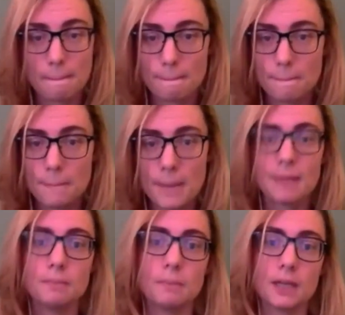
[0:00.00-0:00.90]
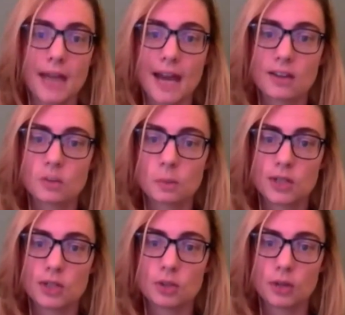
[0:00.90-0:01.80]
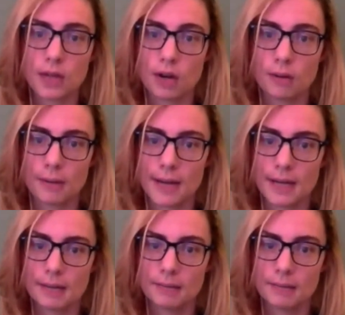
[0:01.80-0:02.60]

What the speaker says: might be experts at doing that already.